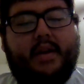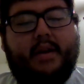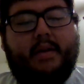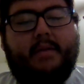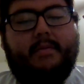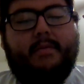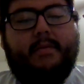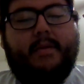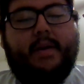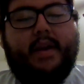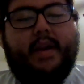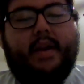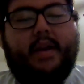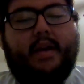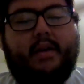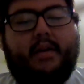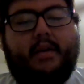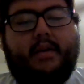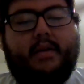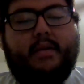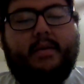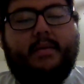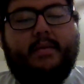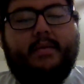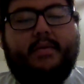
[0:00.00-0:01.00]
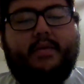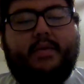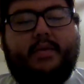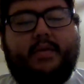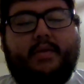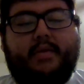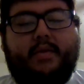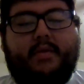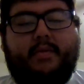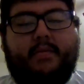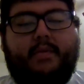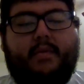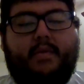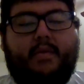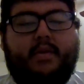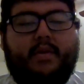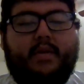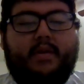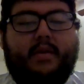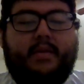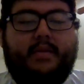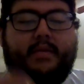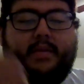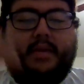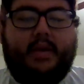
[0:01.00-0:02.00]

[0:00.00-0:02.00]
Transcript: ready armed to the war.